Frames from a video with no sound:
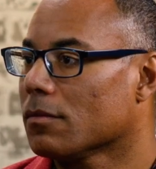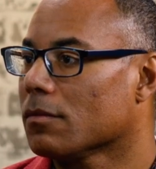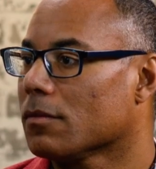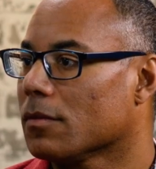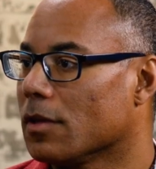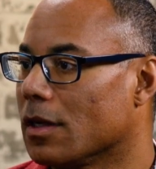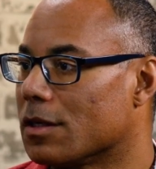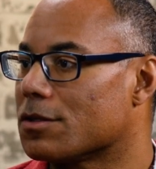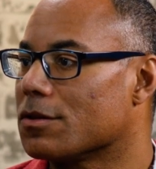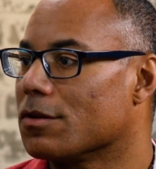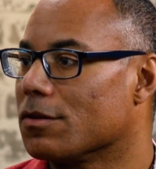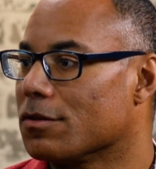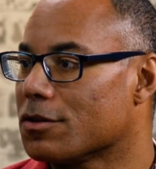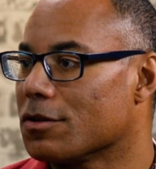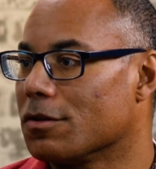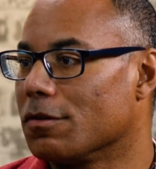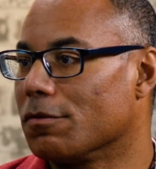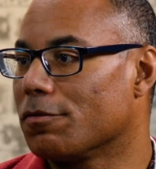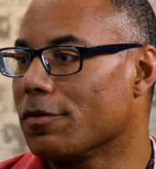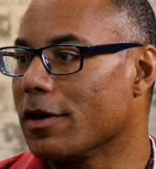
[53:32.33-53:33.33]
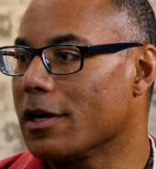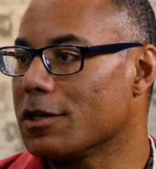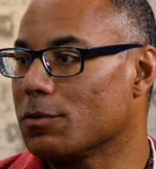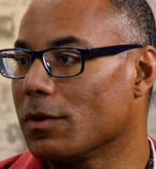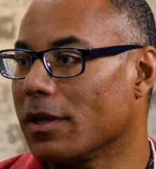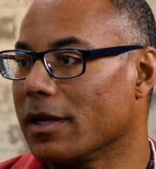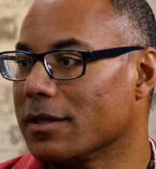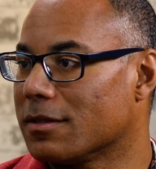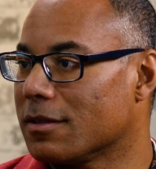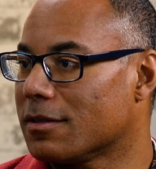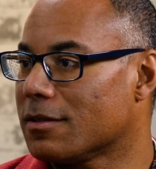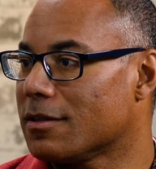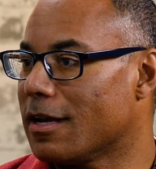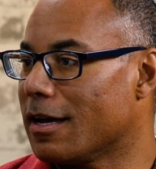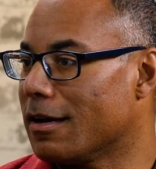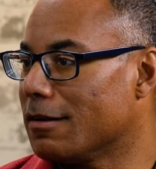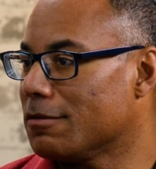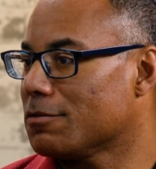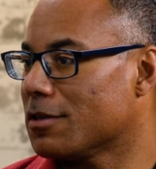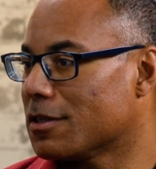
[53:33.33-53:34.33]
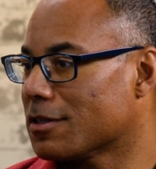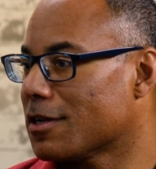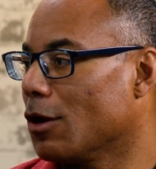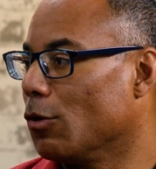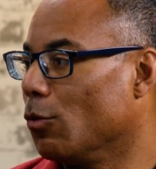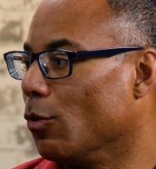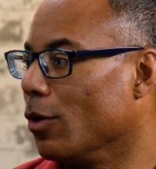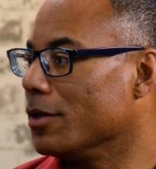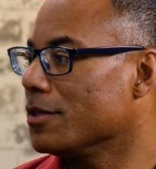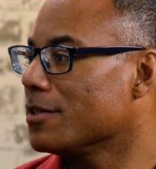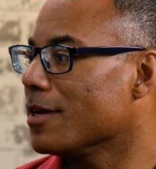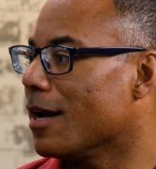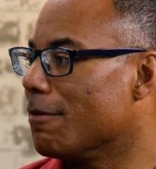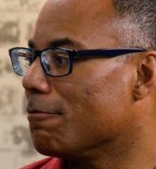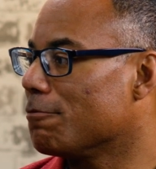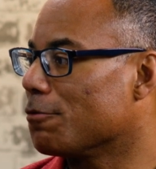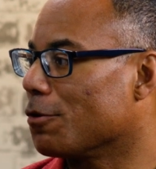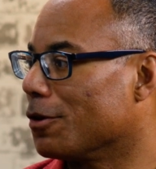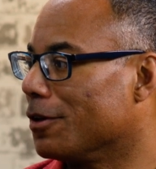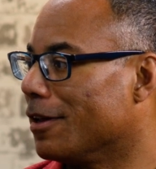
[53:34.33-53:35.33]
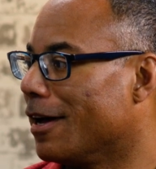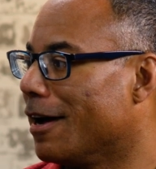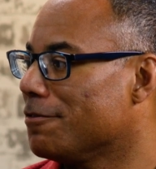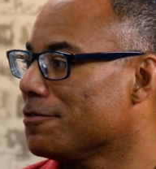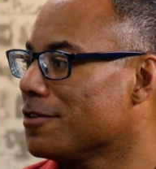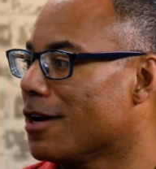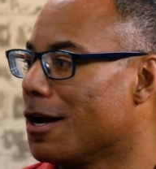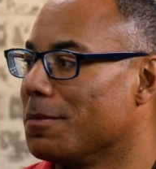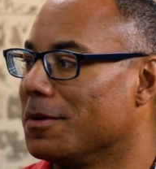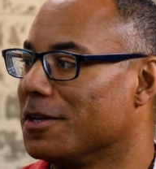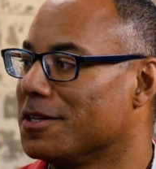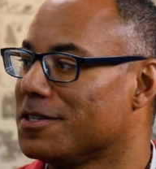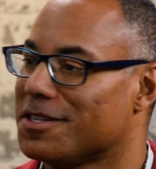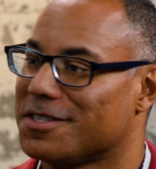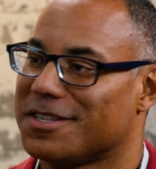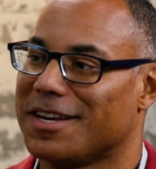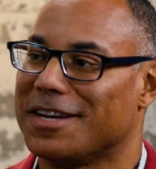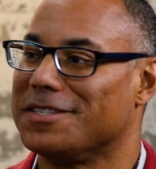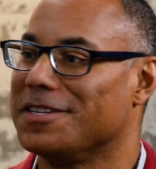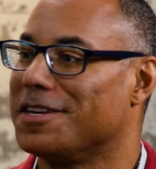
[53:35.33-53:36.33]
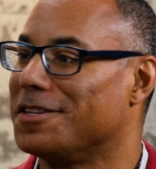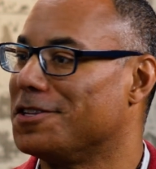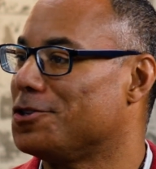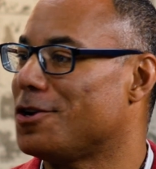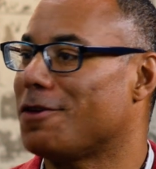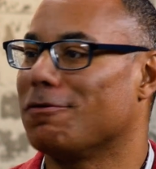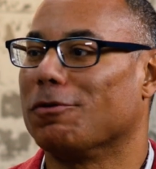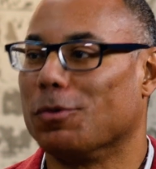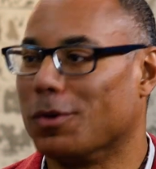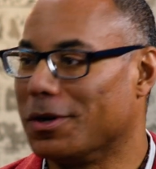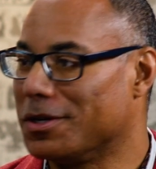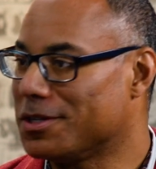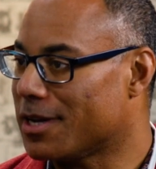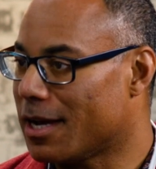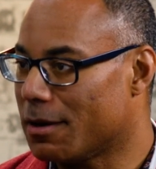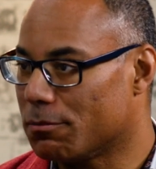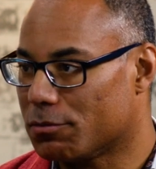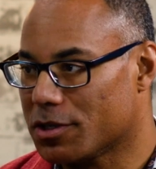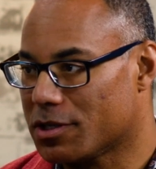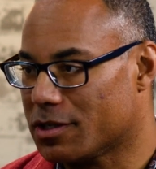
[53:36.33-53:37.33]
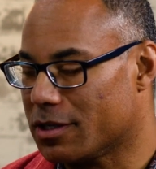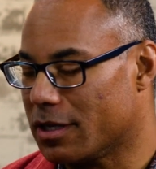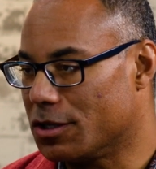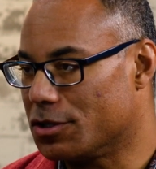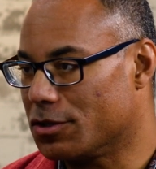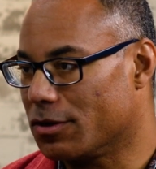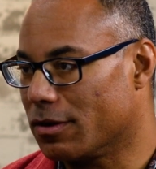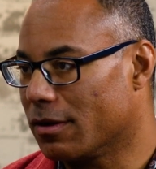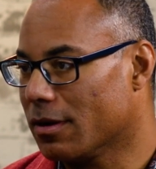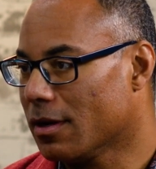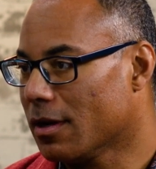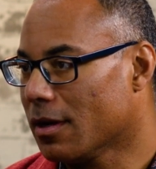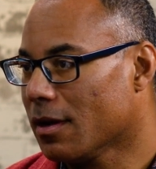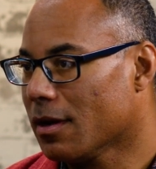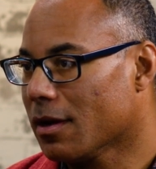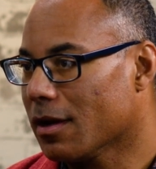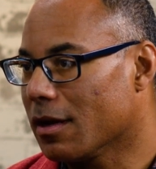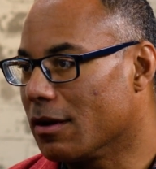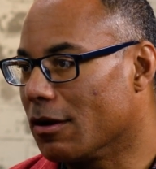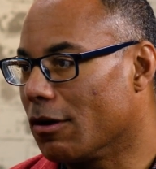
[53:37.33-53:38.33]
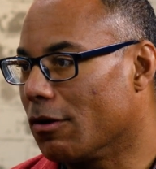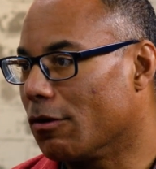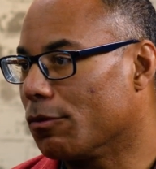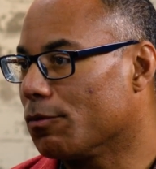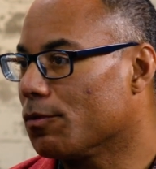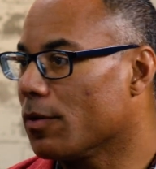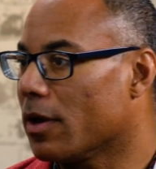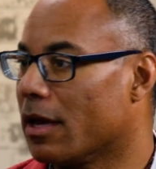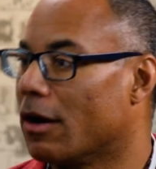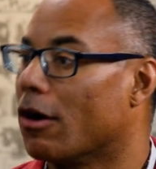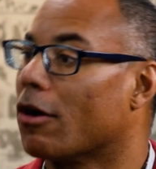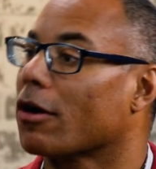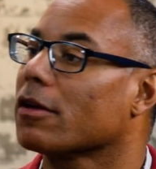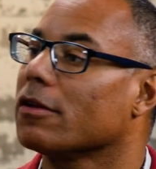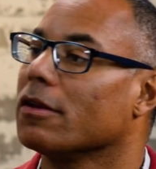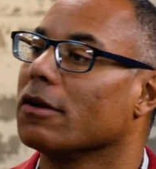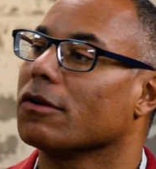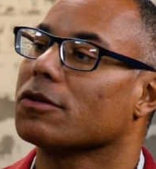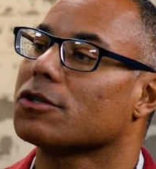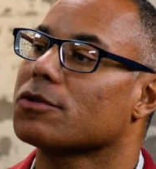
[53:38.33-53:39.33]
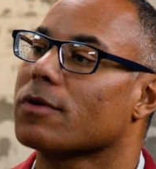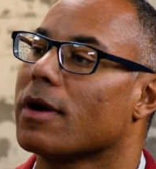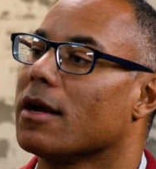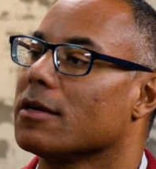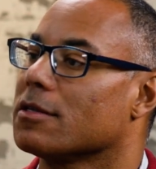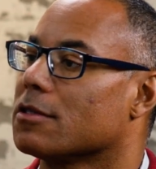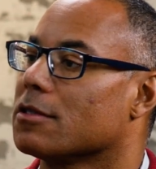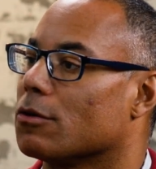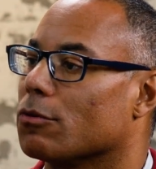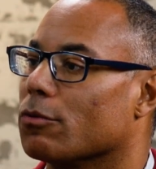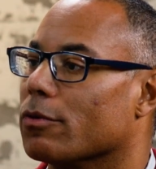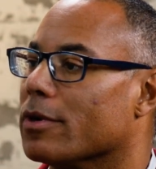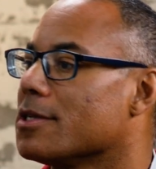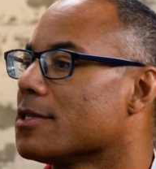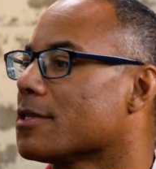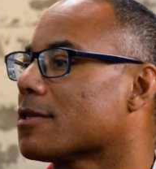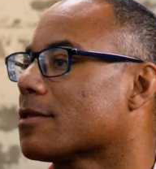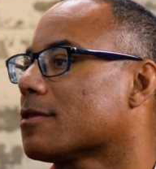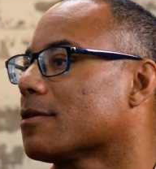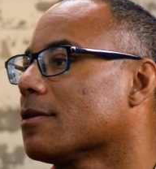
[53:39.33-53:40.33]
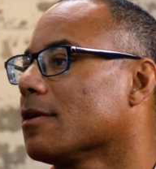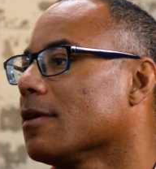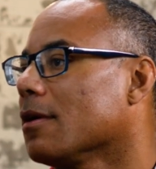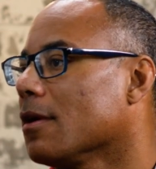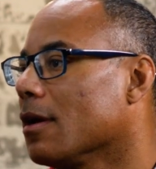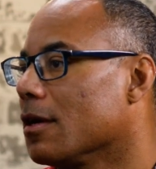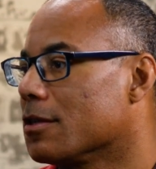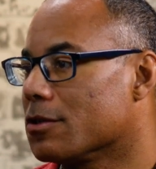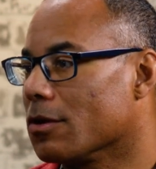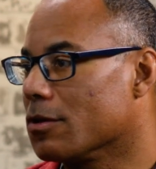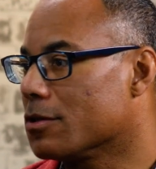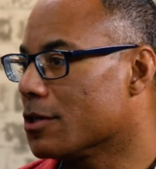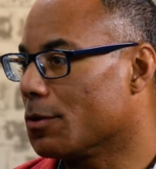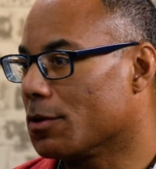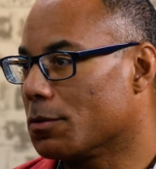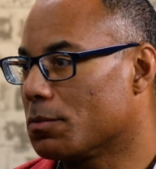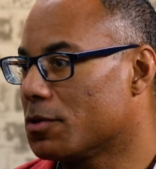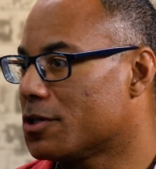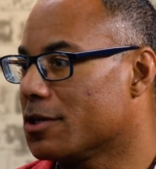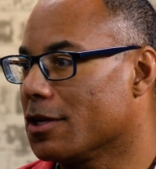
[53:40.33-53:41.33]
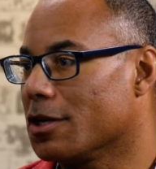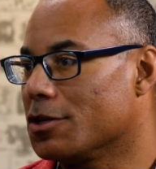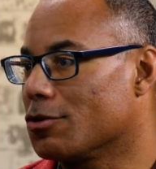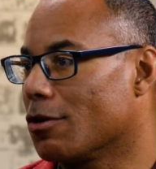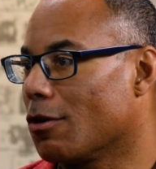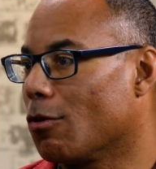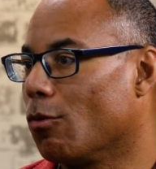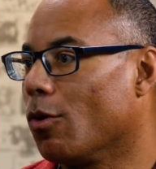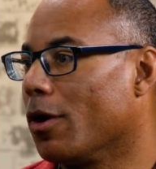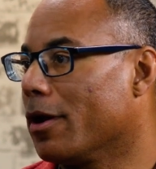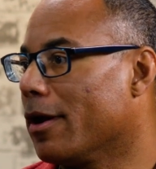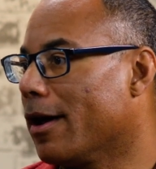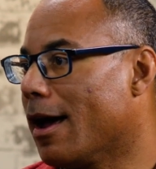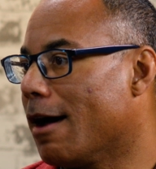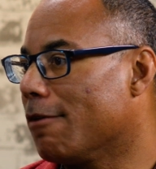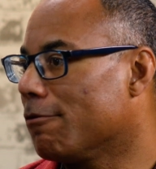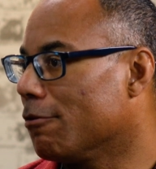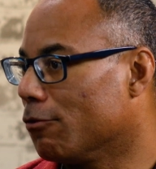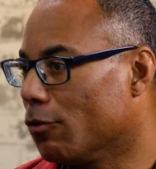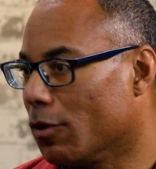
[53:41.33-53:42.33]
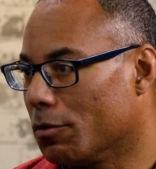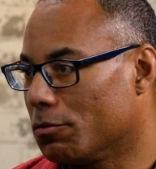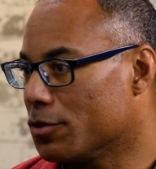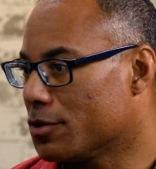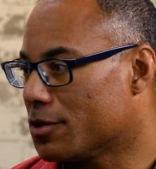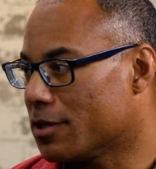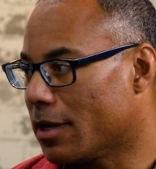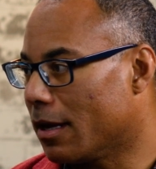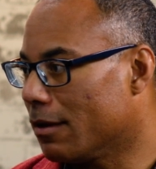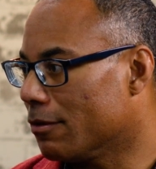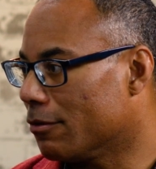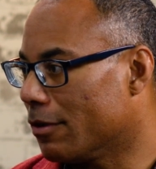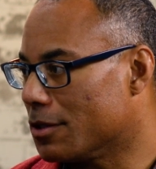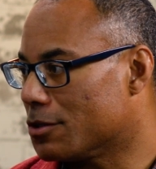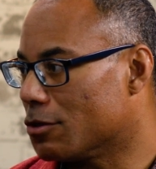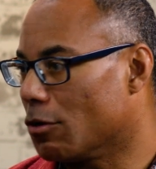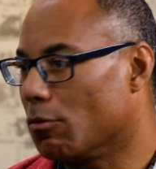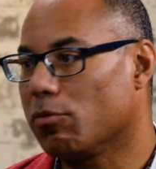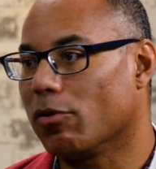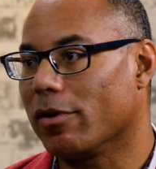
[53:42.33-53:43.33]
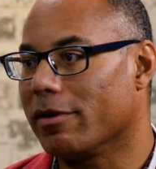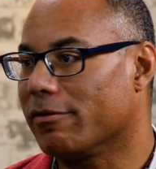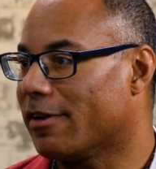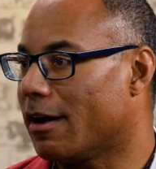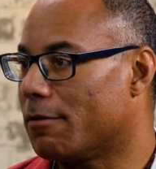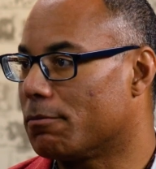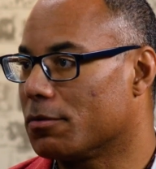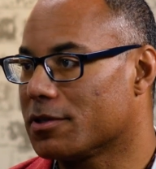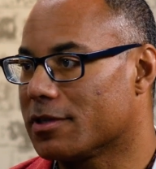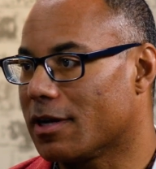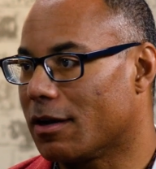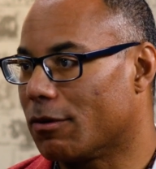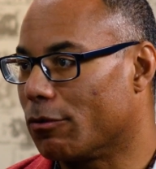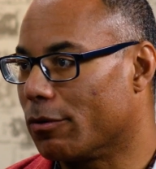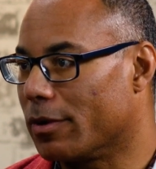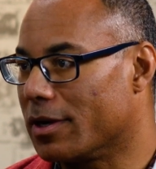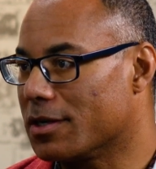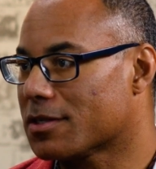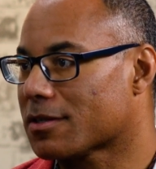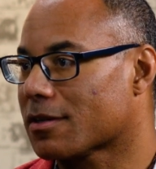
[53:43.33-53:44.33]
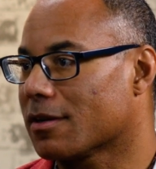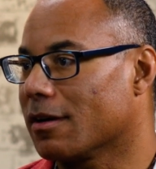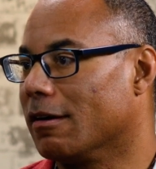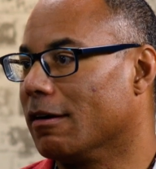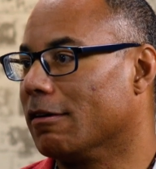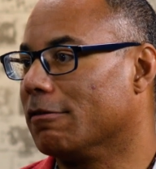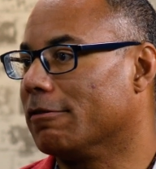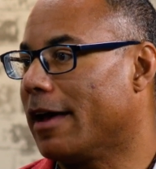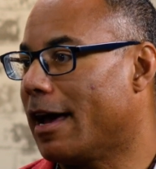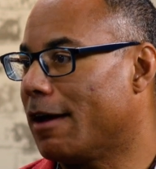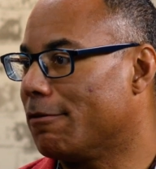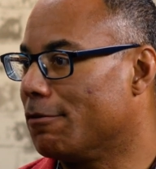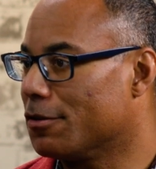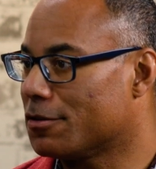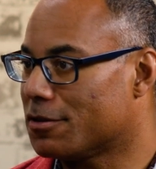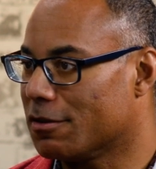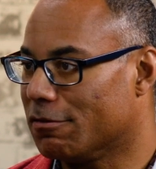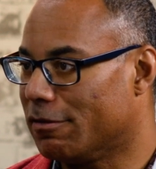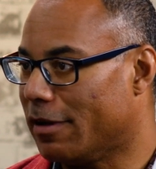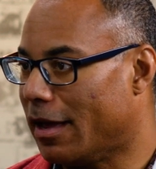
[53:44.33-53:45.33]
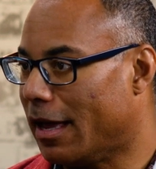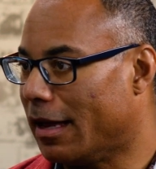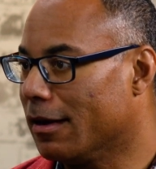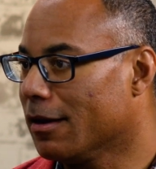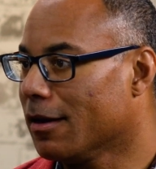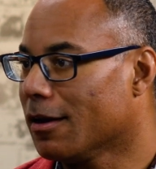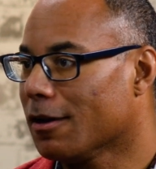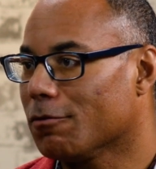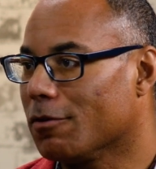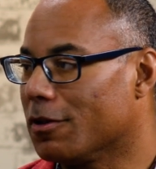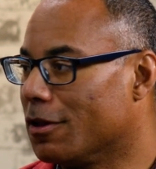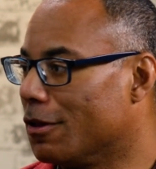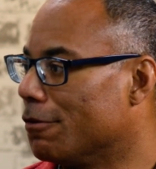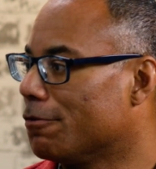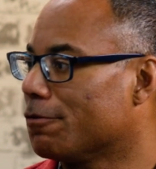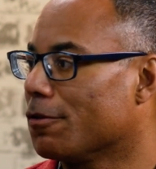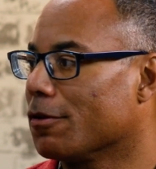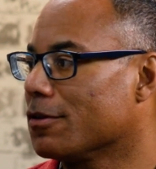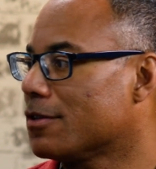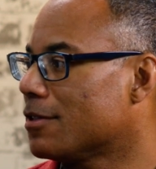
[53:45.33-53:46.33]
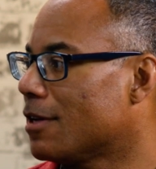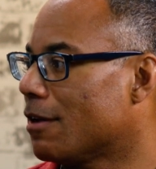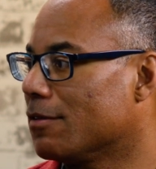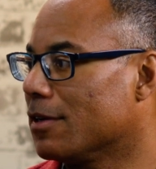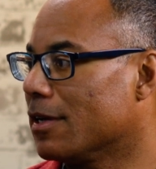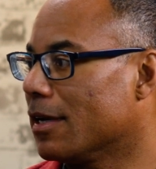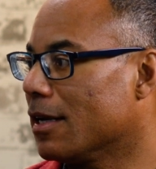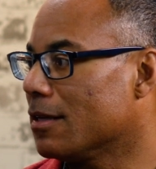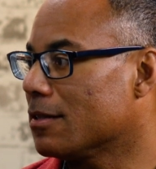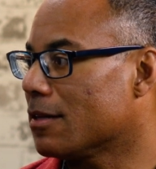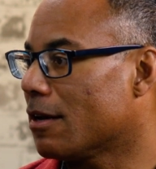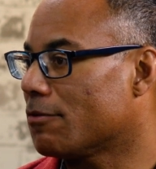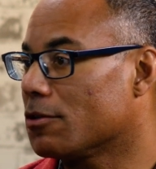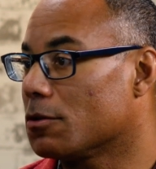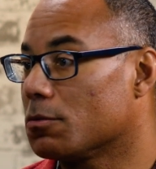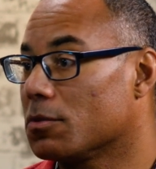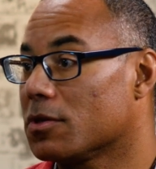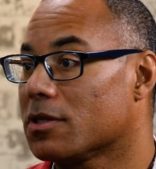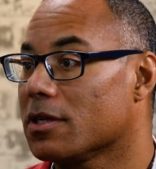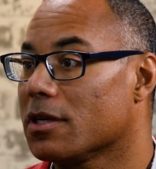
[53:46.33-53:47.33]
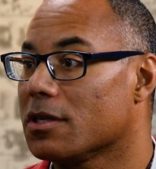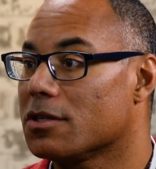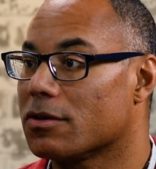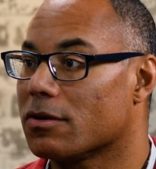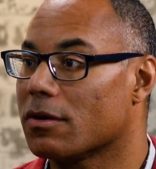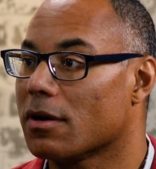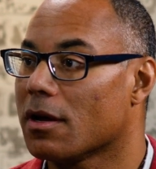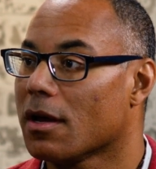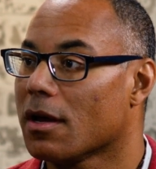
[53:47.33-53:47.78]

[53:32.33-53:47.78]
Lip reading: Yeah, so the phrase we like to say is kind of one time for a lifetime. And it's this idea that you have a one-time procedure. In our clinical trials, the risks associated with the procedure are 0.5%, right? So 0.5% risk of adverse event within the first 7 days after the procedure.